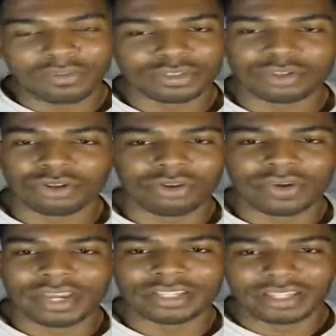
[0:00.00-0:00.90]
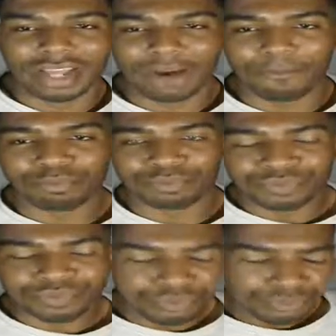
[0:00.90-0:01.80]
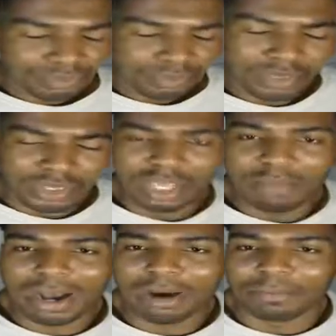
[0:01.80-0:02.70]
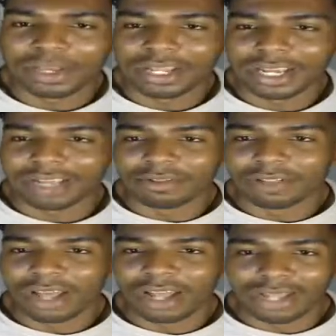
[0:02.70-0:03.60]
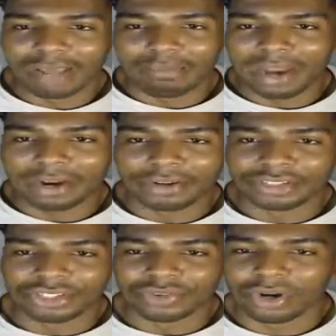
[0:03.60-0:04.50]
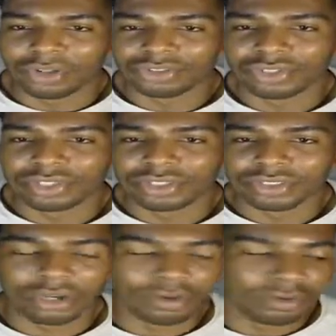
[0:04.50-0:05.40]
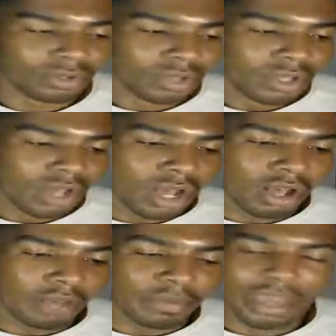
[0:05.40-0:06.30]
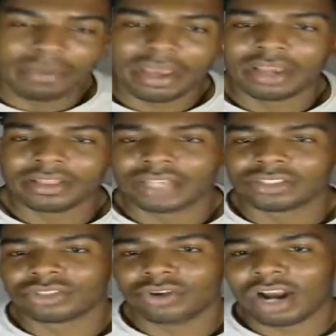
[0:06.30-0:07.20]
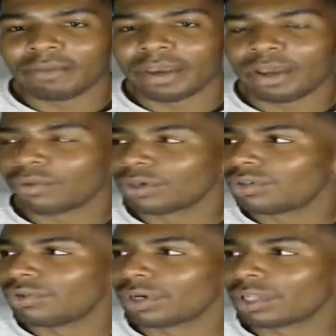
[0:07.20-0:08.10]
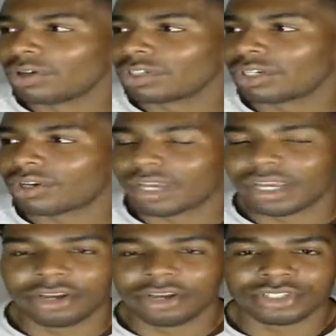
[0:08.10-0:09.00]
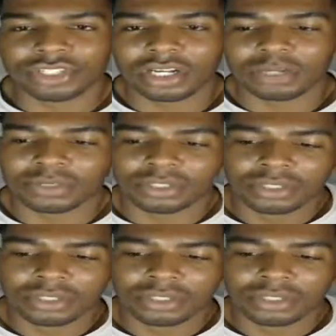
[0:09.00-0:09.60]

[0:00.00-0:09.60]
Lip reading: single little ins and out about being like a linebacker in general, all the drills. So yeah, man, hit that subscribe, man. We're closing in on 800 subs.